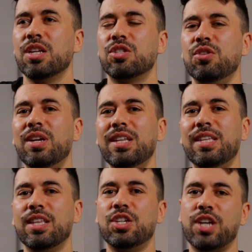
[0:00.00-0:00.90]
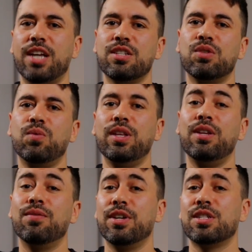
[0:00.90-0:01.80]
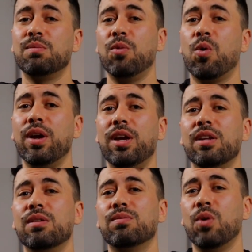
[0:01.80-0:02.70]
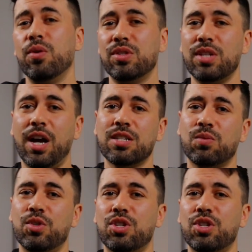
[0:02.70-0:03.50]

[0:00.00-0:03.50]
So you can take the chance to really invest more in growth stocks,